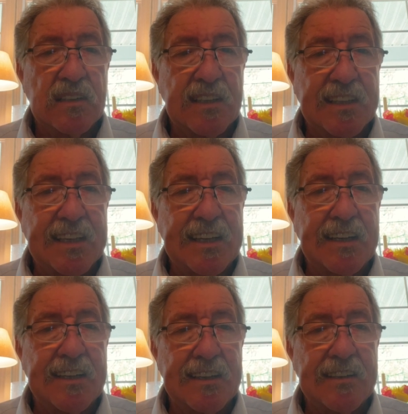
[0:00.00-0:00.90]
to
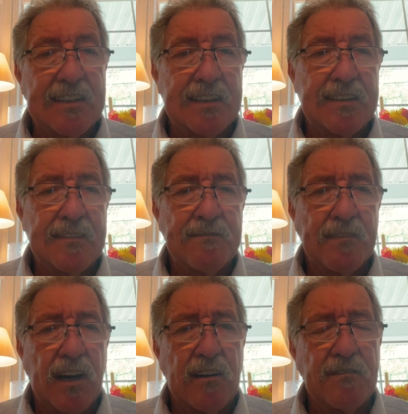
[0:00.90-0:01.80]
think
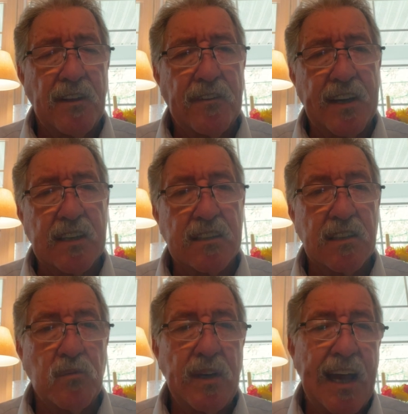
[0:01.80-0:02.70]
of the things
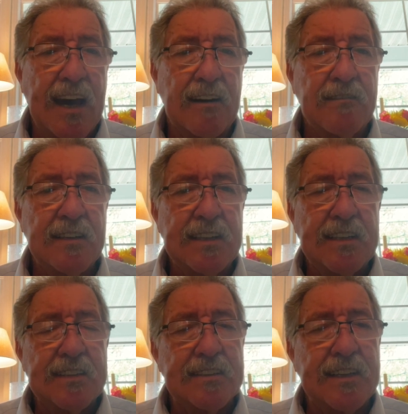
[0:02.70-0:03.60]
that we have
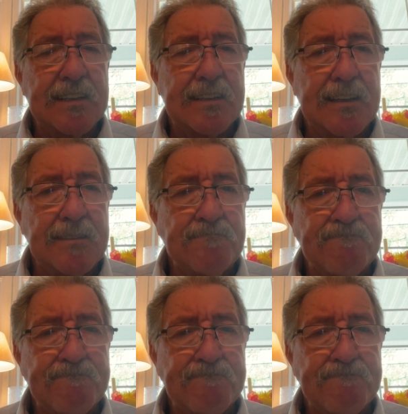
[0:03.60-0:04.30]
that